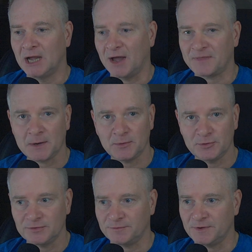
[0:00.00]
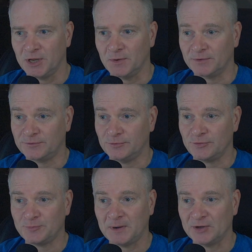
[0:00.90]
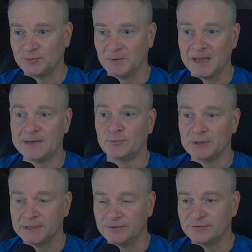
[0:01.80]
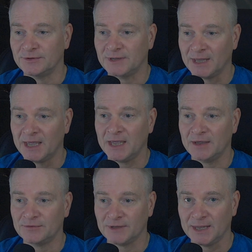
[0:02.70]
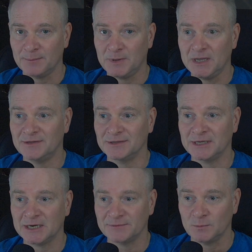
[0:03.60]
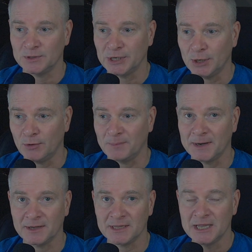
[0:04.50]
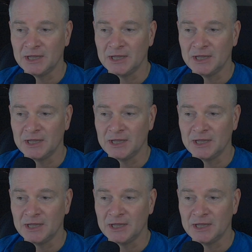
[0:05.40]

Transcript: I thought I would do this video as soon as possible and release it ASAP to let everyone know about it.